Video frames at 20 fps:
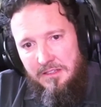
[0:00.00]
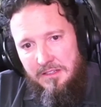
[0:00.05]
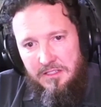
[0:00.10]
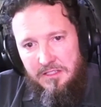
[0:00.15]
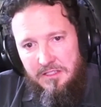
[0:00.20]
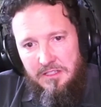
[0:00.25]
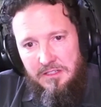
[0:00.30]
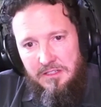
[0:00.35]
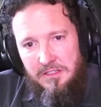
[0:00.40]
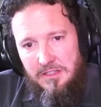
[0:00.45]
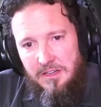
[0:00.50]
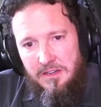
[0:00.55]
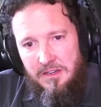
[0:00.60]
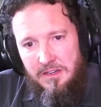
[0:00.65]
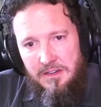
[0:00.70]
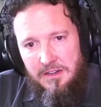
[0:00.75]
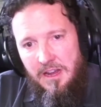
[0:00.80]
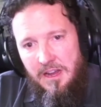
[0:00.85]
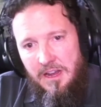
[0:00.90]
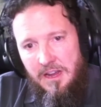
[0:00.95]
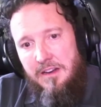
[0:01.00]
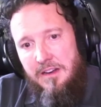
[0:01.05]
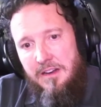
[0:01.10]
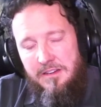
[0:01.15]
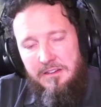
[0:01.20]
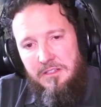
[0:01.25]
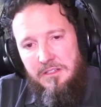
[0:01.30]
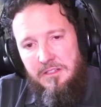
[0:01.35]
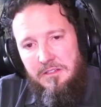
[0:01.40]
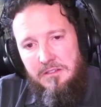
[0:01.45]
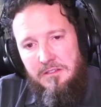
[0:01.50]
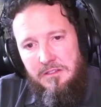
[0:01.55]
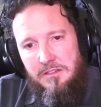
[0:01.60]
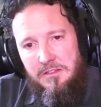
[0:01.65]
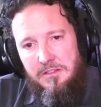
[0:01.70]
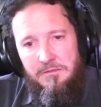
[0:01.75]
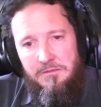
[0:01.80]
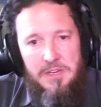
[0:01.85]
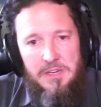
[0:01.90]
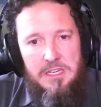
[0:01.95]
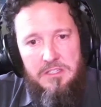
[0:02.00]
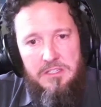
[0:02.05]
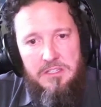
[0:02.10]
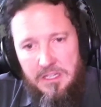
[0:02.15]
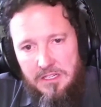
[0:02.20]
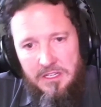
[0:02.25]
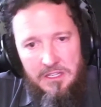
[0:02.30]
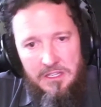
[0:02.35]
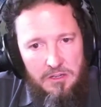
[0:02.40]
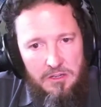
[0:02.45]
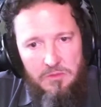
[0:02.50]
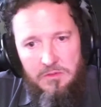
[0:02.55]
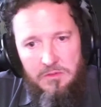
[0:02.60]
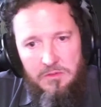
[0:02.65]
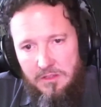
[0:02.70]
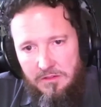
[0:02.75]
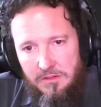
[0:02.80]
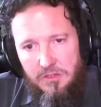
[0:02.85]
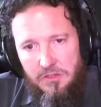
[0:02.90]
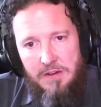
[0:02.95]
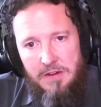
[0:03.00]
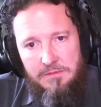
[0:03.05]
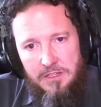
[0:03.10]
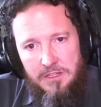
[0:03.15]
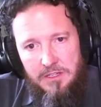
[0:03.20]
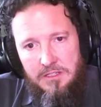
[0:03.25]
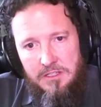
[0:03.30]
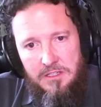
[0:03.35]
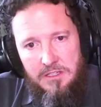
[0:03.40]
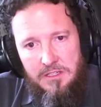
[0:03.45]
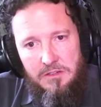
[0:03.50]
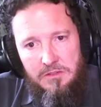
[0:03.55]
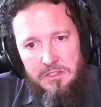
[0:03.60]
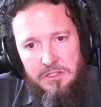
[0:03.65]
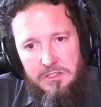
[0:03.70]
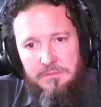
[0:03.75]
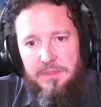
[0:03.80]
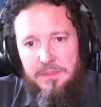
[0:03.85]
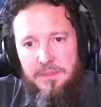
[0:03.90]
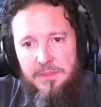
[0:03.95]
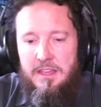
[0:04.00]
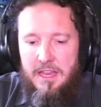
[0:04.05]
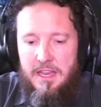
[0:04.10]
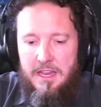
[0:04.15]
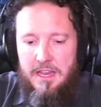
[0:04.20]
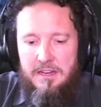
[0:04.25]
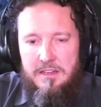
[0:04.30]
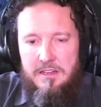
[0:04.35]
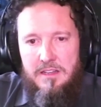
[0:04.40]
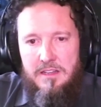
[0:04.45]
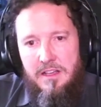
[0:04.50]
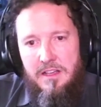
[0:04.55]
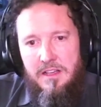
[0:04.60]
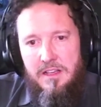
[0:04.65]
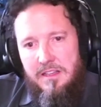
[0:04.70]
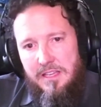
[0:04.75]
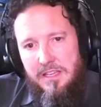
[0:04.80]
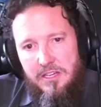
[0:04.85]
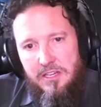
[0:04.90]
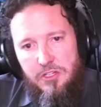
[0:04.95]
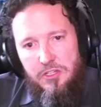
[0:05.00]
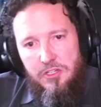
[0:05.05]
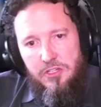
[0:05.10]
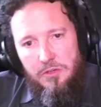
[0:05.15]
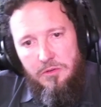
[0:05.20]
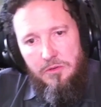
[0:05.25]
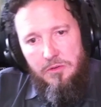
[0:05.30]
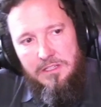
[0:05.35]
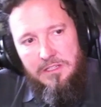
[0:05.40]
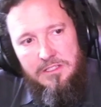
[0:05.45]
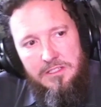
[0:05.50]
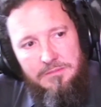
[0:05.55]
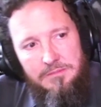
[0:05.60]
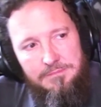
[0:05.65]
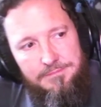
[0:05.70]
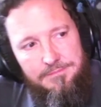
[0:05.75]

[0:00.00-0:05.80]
doesn't that the fees continue and the traffic continues. And the issue is